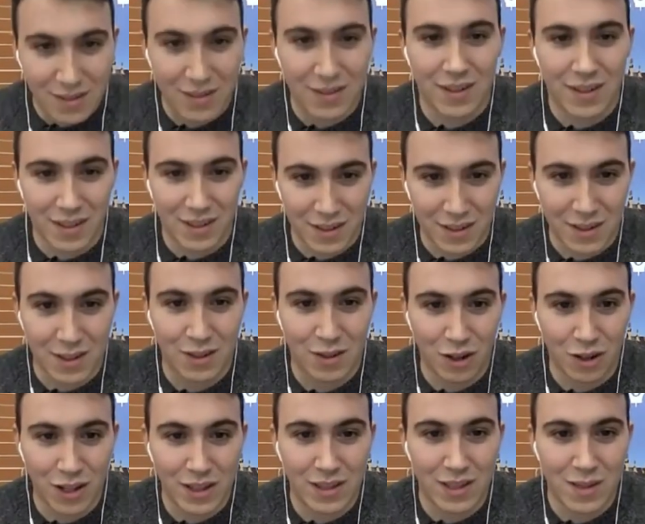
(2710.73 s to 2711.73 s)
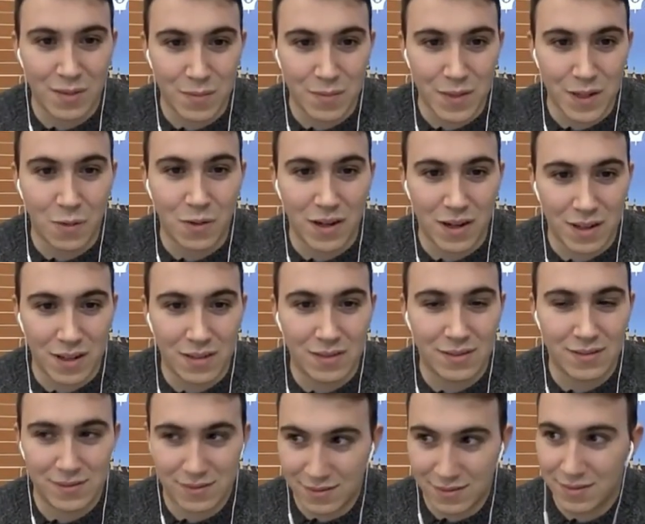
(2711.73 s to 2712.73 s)
obstacle. It's only telling me where.
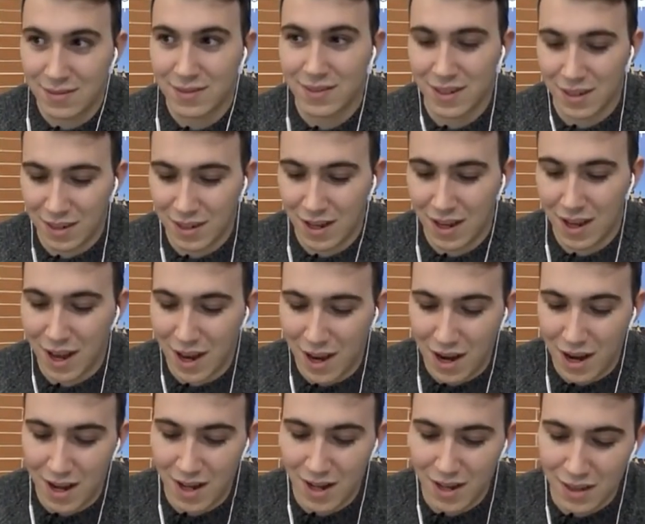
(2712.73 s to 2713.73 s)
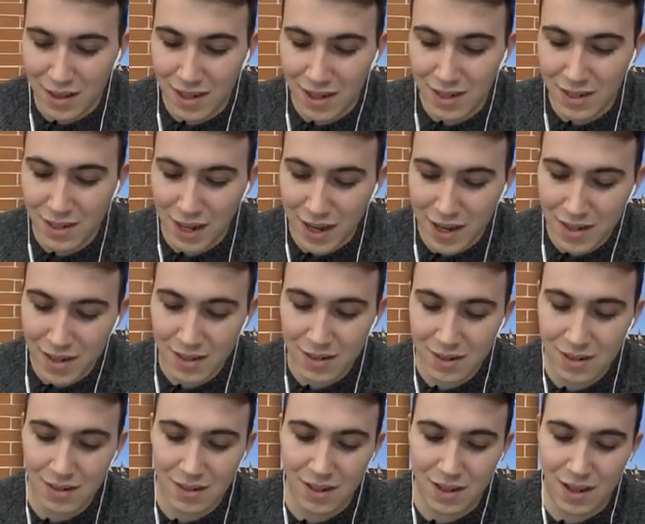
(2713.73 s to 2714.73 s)
Great. And in this case,
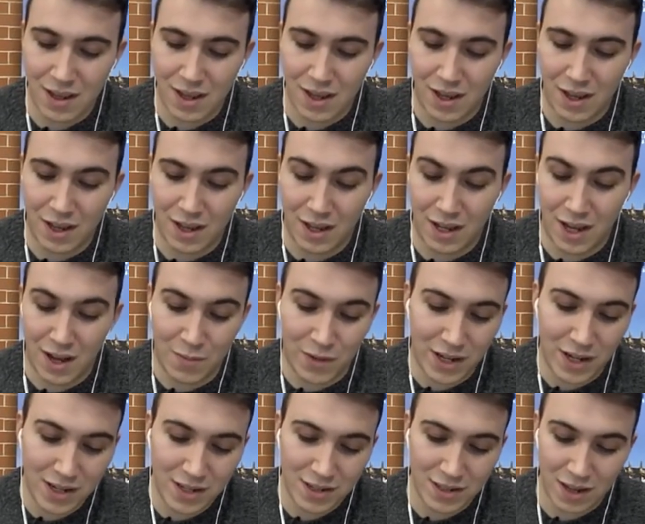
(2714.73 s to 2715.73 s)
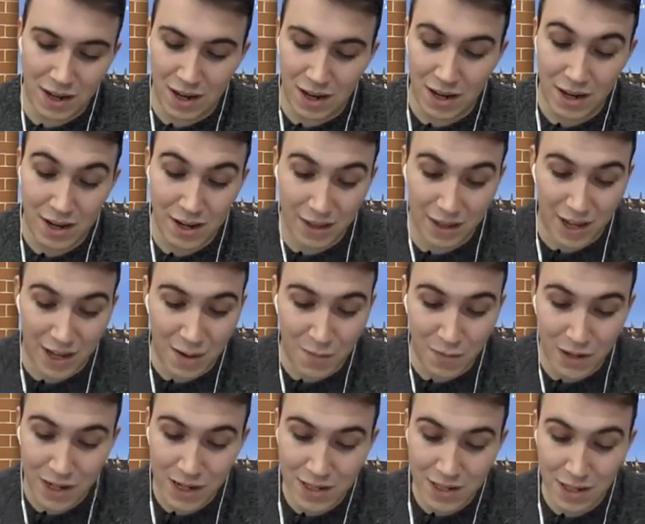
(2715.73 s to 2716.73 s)
cameras are the
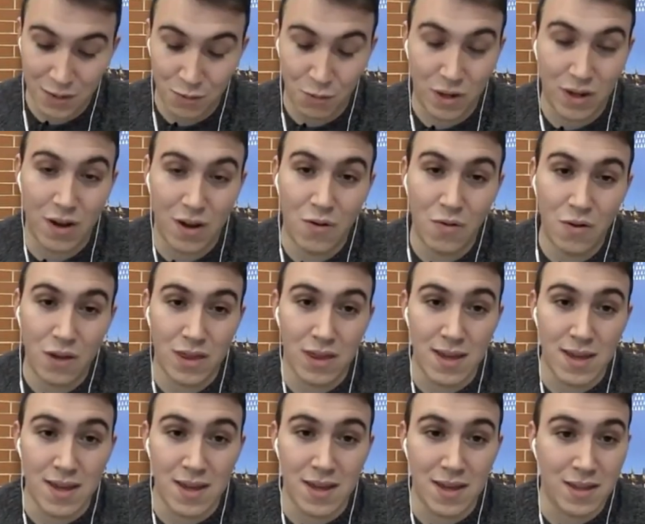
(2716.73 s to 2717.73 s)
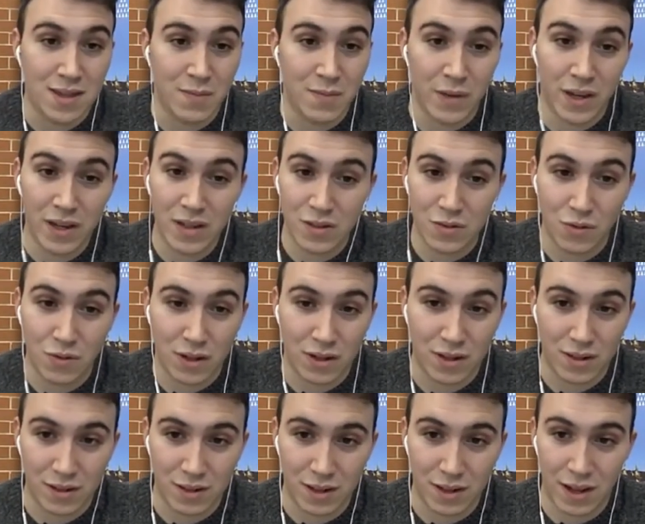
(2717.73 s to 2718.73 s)
cameras as we know in the mainstream.
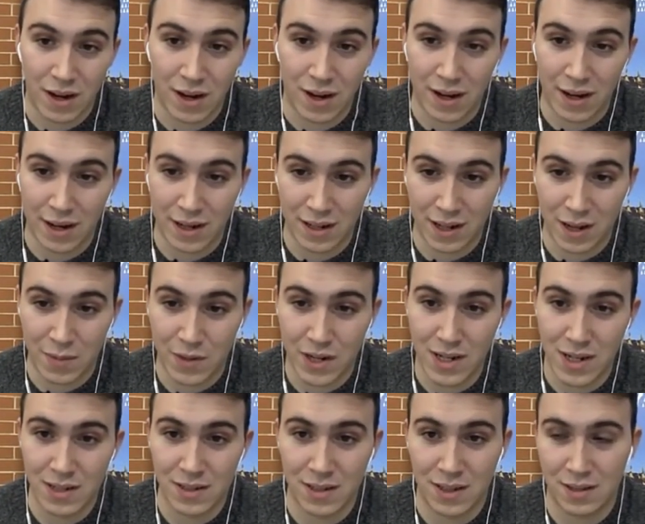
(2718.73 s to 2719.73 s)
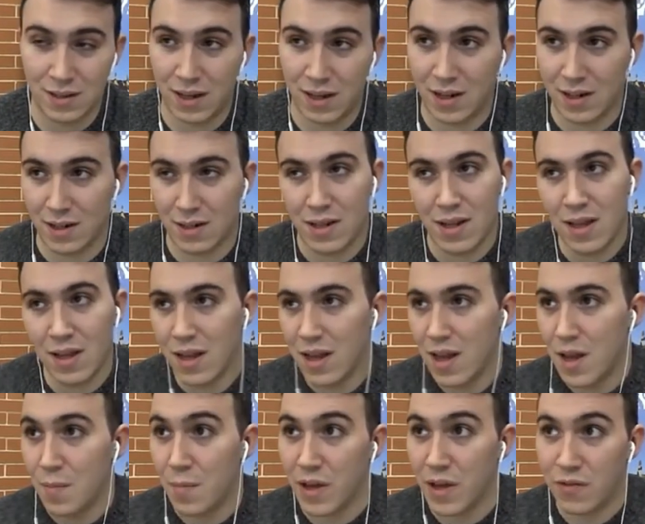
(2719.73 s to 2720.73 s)
They are like cameras that are
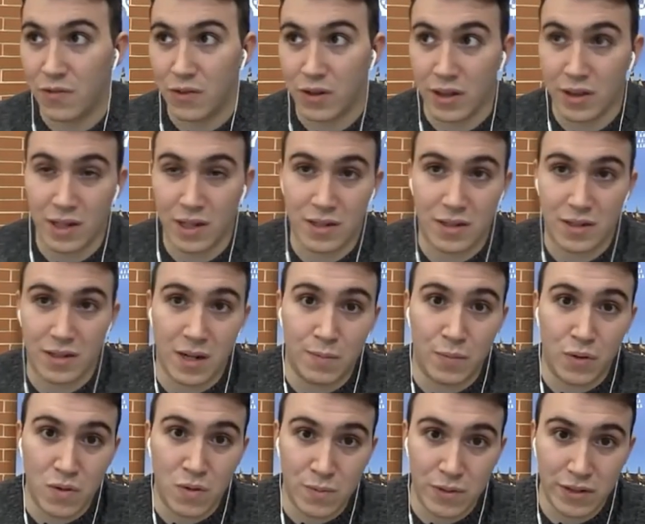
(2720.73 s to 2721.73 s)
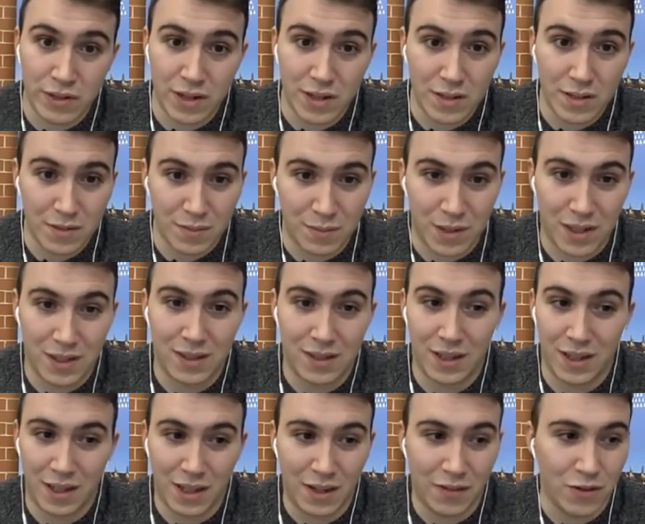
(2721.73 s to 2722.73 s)
made for industrial purposes, but
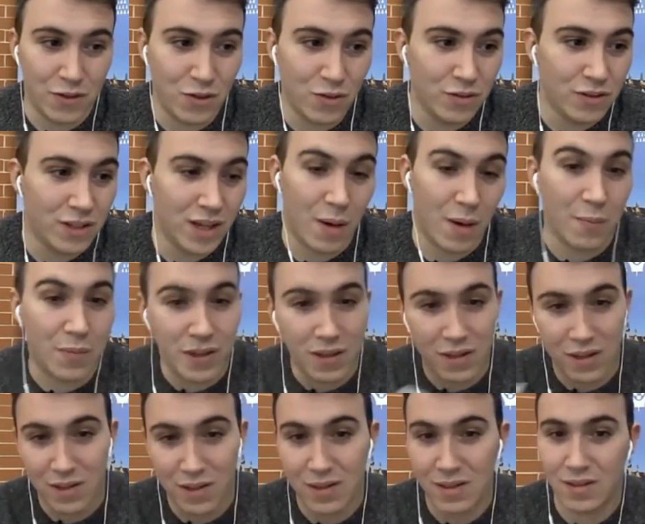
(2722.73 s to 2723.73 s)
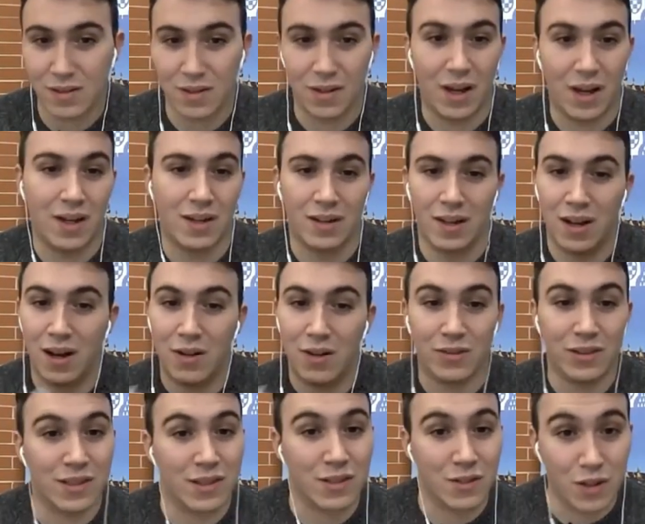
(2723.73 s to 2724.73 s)
they give you the appearance and how
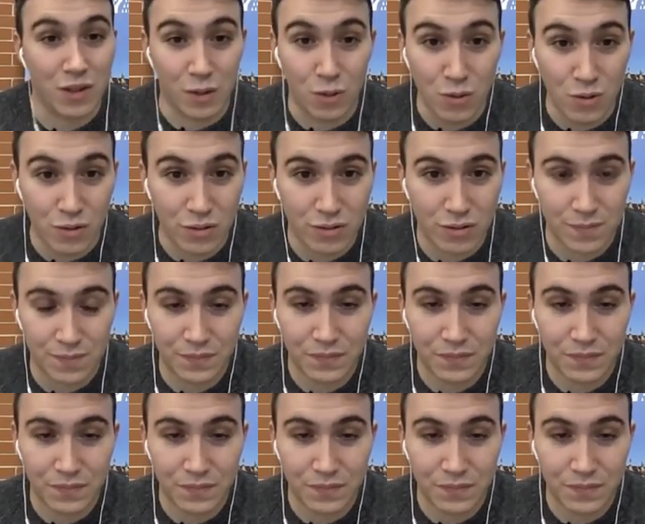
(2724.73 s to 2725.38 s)
the street looks.